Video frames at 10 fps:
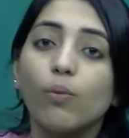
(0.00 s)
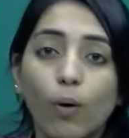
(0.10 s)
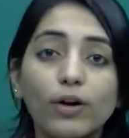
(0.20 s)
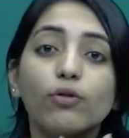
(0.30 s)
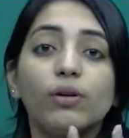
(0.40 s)

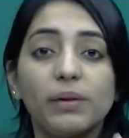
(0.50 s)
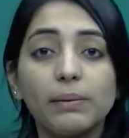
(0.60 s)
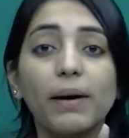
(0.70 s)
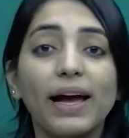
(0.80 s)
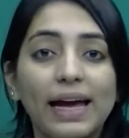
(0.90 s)
What do we
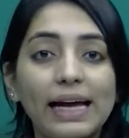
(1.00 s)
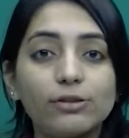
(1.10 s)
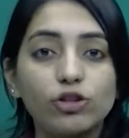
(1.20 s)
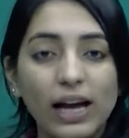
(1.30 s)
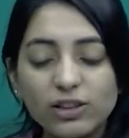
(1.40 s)
mean by
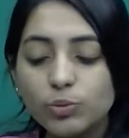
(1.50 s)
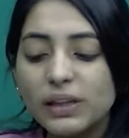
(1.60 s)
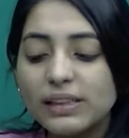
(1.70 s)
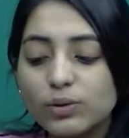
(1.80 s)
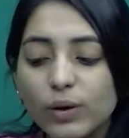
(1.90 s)
edge? Edge
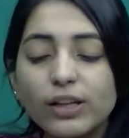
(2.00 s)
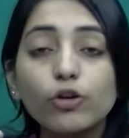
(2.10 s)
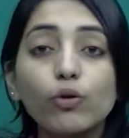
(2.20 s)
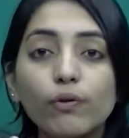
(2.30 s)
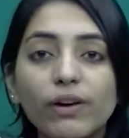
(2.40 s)
means where the
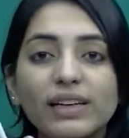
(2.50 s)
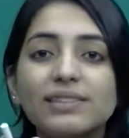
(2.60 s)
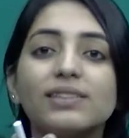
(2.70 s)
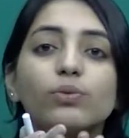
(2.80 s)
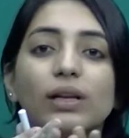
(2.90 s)
two
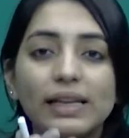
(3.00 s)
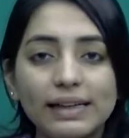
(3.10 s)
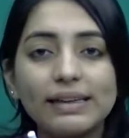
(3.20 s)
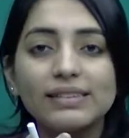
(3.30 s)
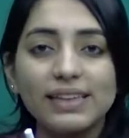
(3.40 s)
faces will
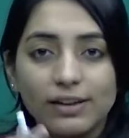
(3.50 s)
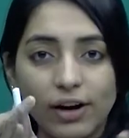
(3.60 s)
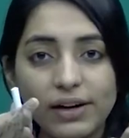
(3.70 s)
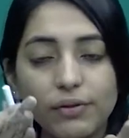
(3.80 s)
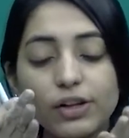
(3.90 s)
intersect,
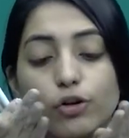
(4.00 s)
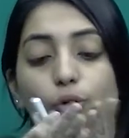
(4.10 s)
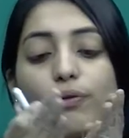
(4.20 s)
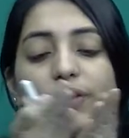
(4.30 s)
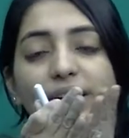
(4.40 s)
right? Where
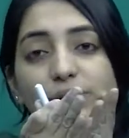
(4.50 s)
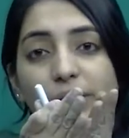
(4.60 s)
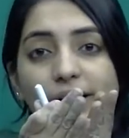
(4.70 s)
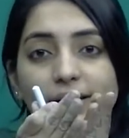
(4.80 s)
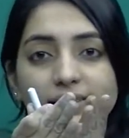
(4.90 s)
two faces will
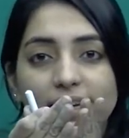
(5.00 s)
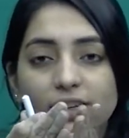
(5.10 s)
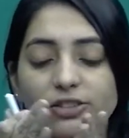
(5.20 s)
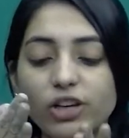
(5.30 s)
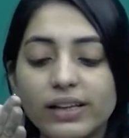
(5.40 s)
intersect
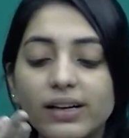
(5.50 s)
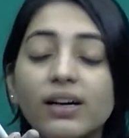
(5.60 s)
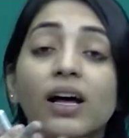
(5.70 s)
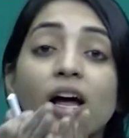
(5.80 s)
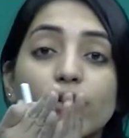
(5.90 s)
each other.
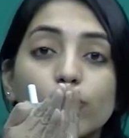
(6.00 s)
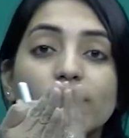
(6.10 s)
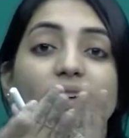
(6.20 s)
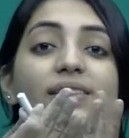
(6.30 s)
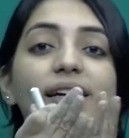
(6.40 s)
So
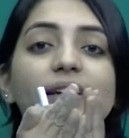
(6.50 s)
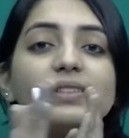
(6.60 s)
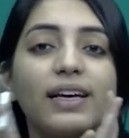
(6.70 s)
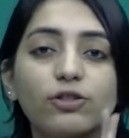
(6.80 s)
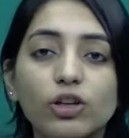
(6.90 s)
this
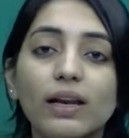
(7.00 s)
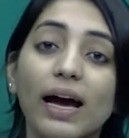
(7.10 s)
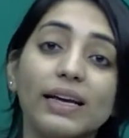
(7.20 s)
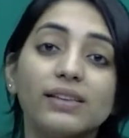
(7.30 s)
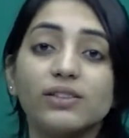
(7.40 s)
intersection
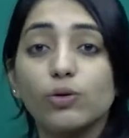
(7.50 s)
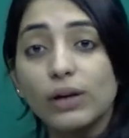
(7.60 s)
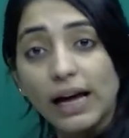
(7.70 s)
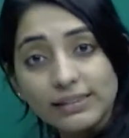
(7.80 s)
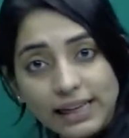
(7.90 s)
line is known
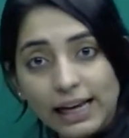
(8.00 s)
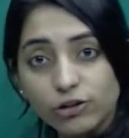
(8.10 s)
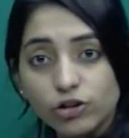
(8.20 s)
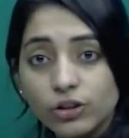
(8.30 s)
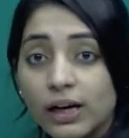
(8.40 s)
as
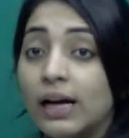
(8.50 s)
edge.